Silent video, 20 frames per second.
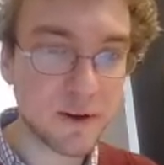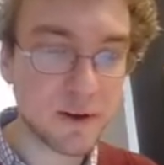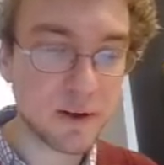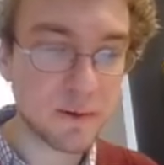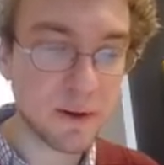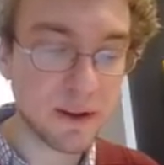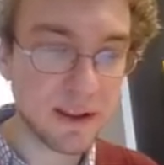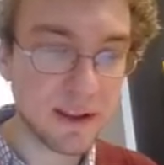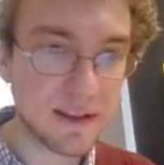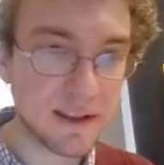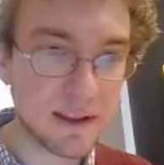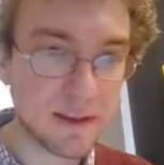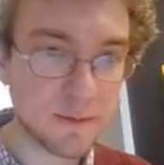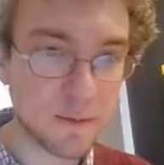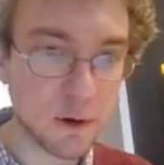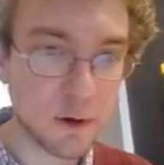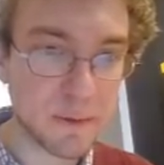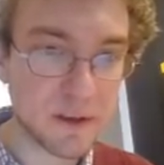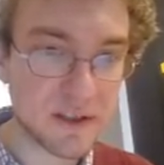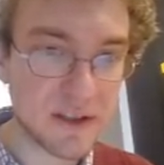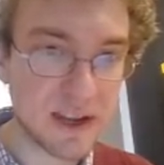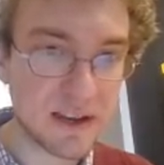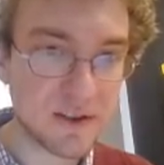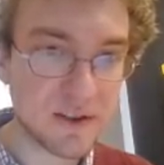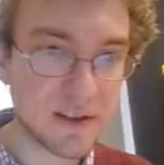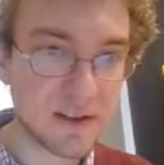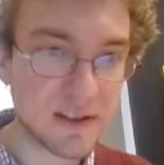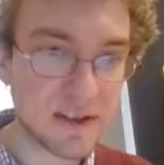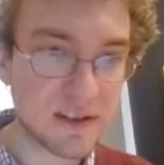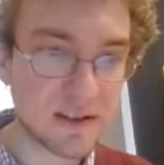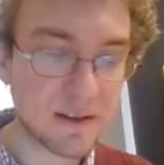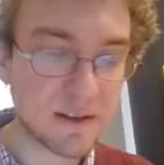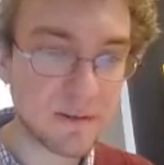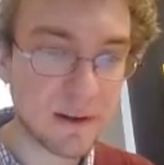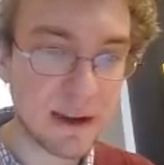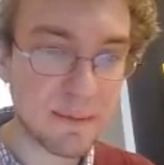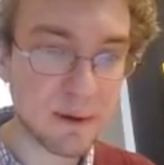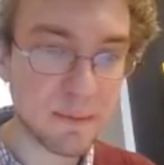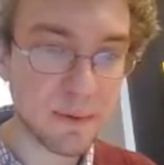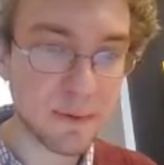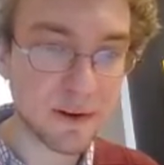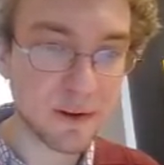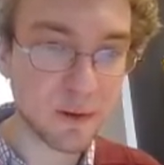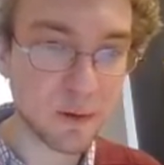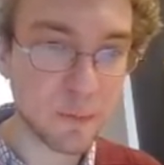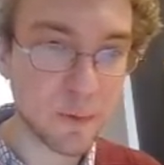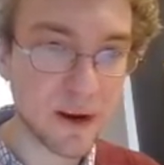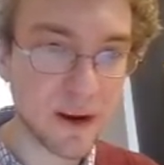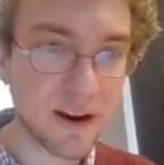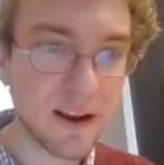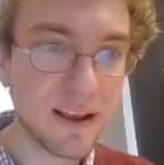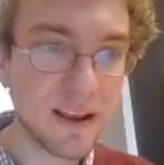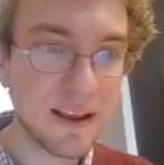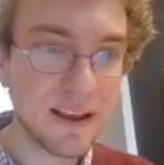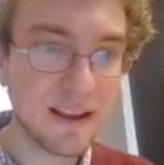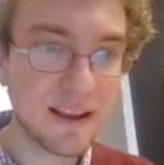You should really think of group extensions as a fiber bundle where,